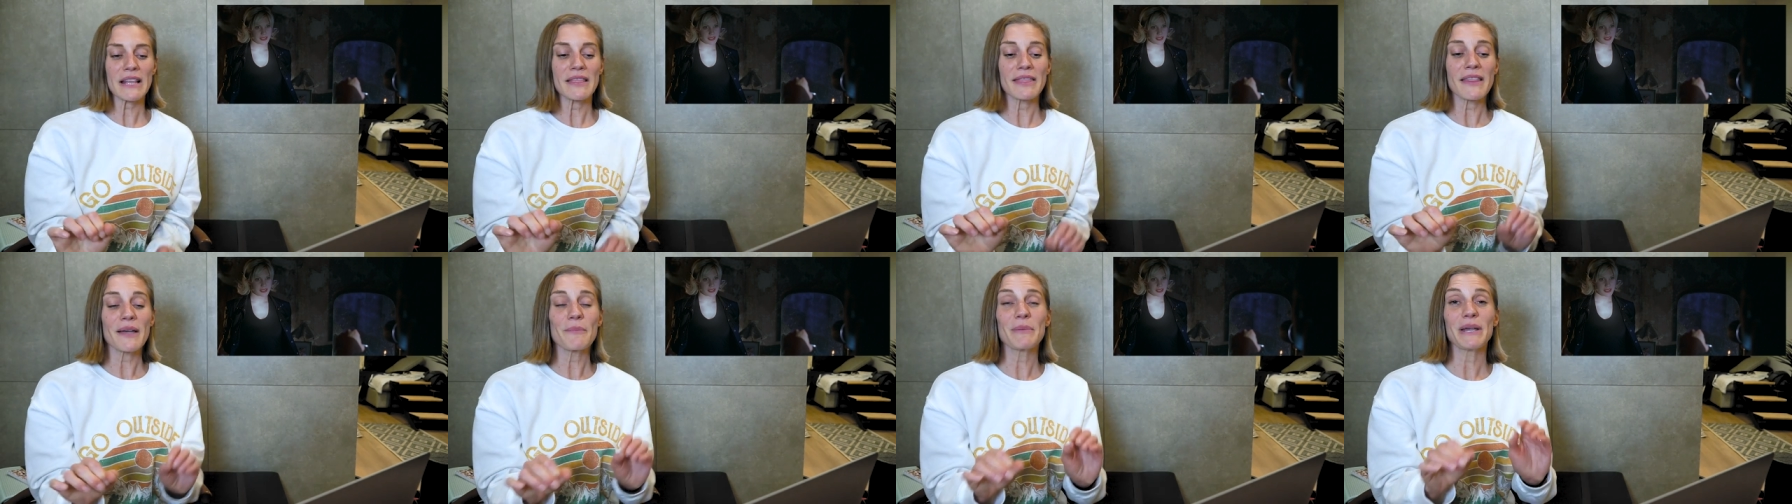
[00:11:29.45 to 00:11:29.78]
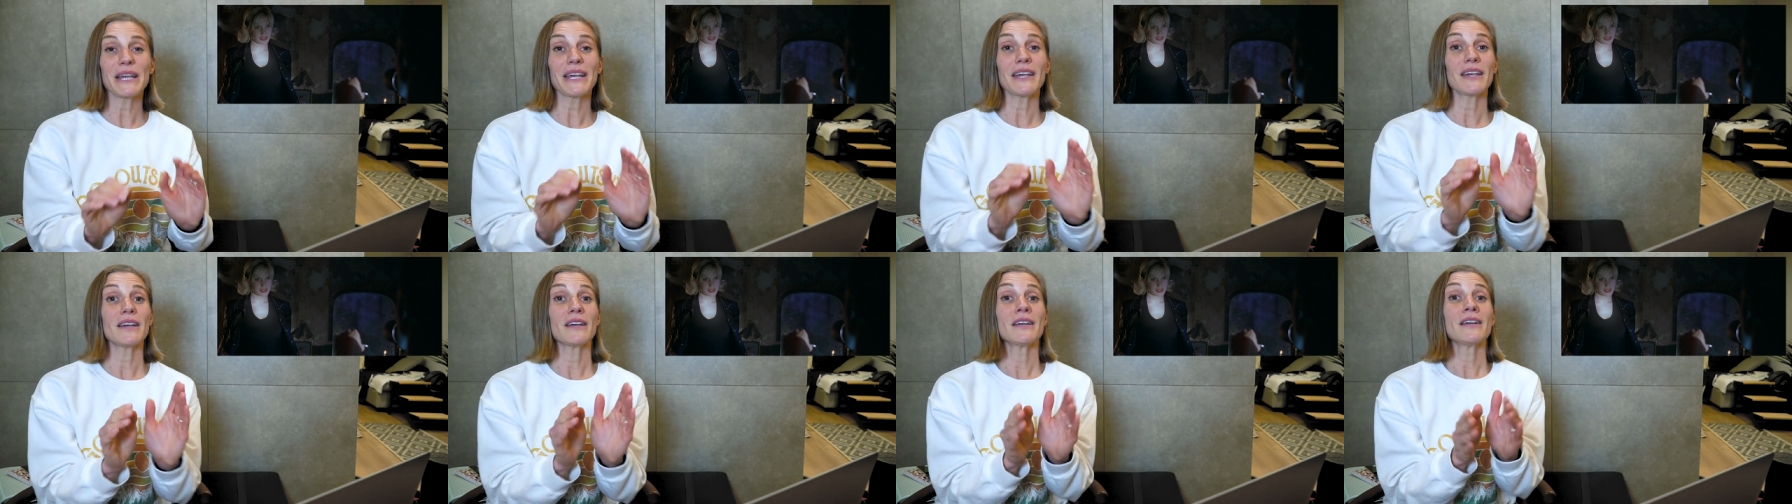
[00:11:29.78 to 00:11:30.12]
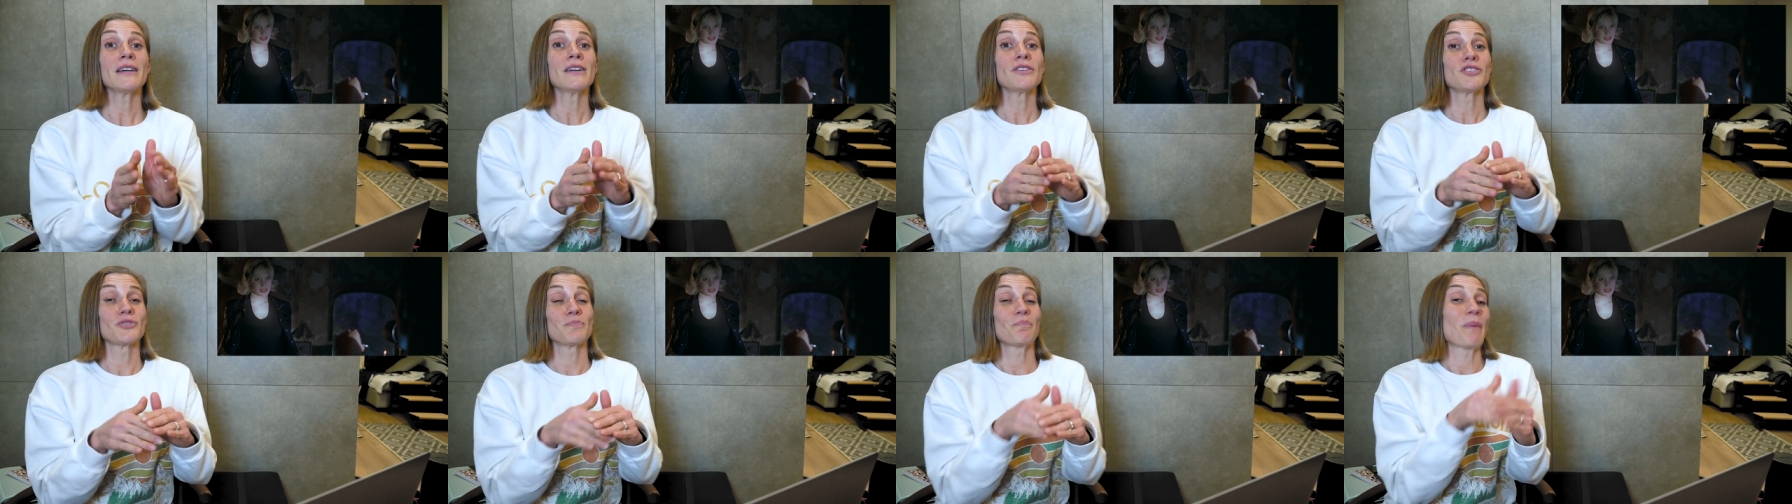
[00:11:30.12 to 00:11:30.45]
let me
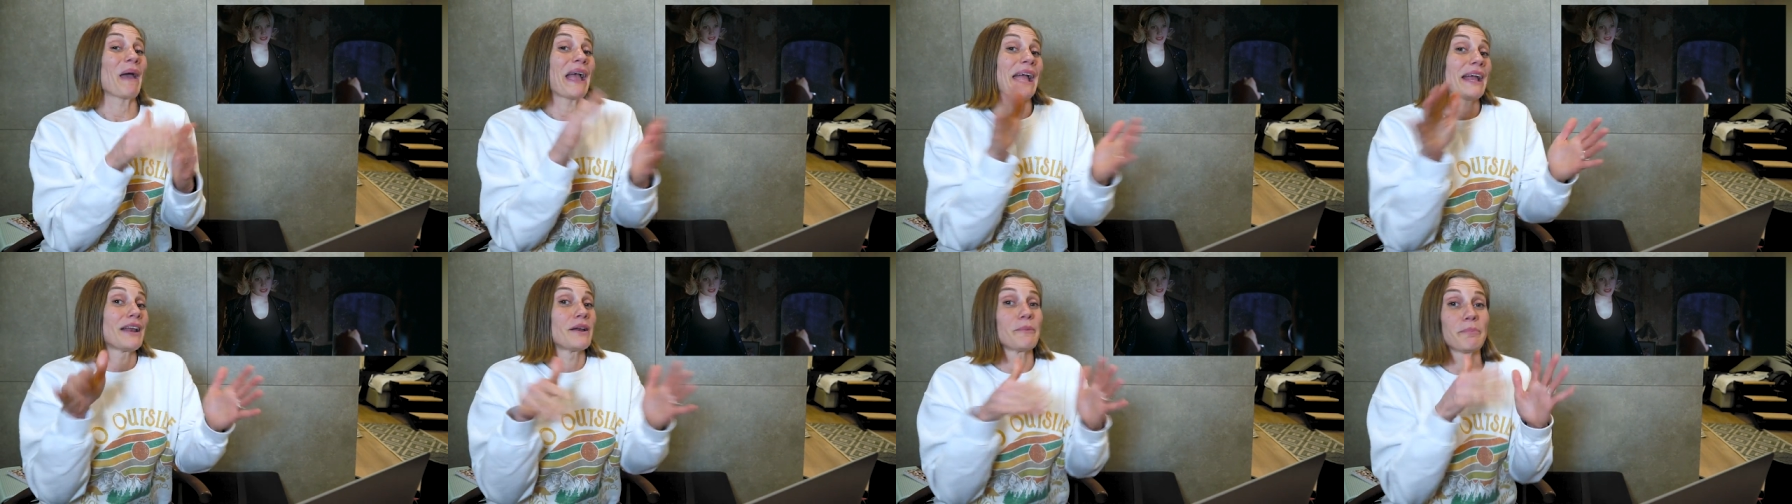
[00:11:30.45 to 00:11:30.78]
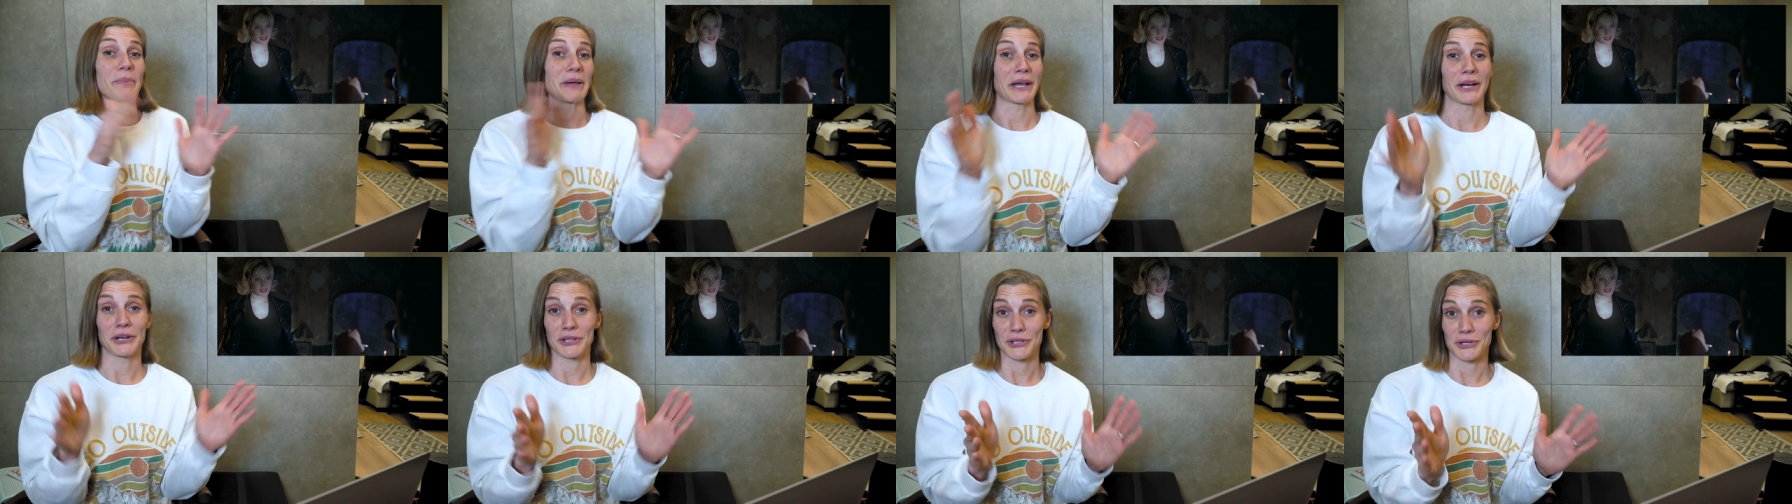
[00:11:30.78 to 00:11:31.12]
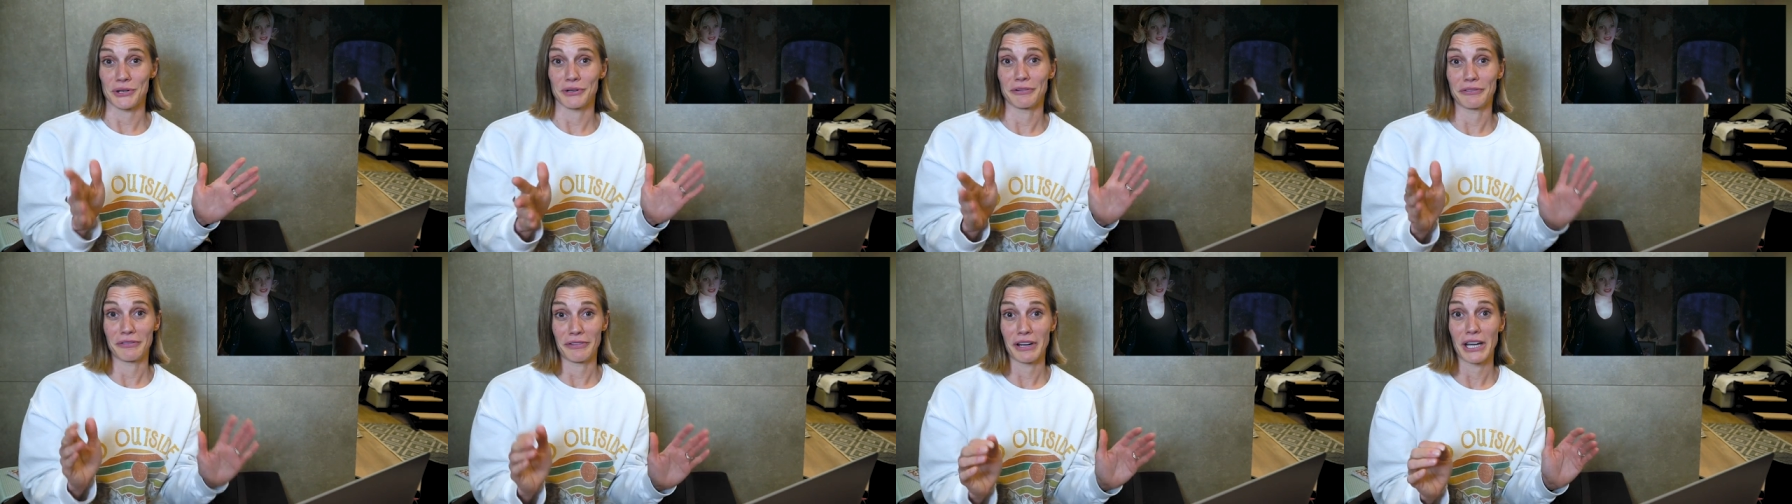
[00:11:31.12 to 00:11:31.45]
paint a
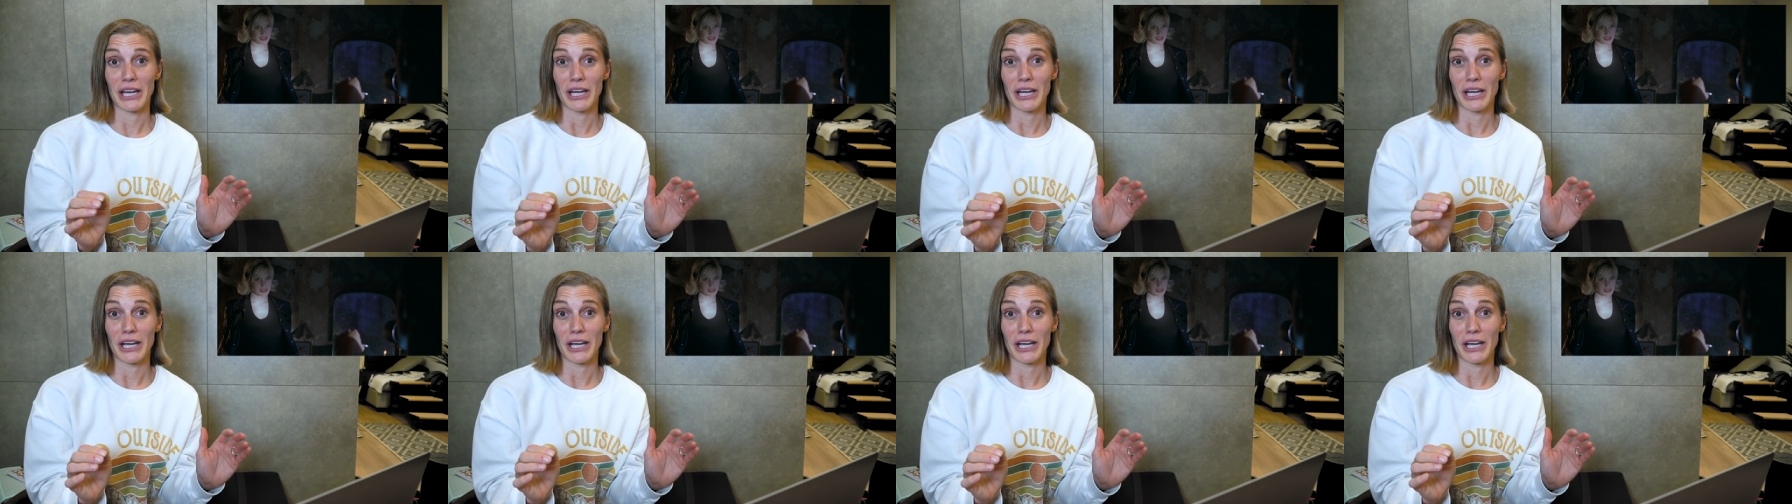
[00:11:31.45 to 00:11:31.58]
picture for